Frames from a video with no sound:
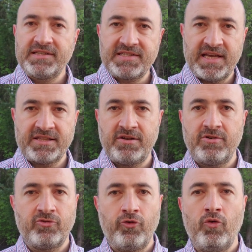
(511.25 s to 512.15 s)

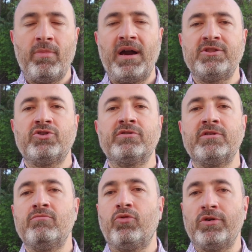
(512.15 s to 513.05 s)
sector grew by
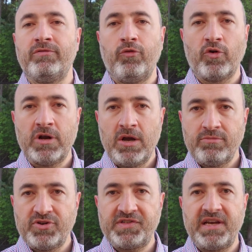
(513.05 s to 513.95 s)

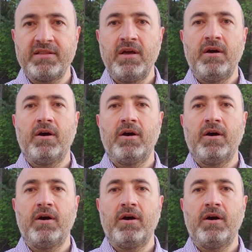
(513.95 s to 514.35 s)
13.4%